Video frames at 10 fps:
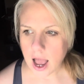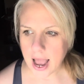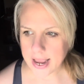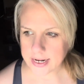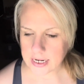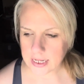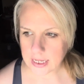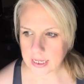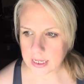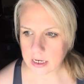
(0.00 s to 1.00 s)
I
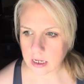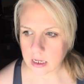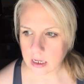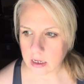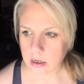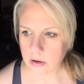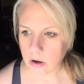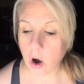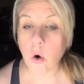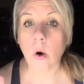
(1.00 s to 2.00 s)
need,
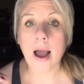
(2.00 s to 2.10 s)
Oh,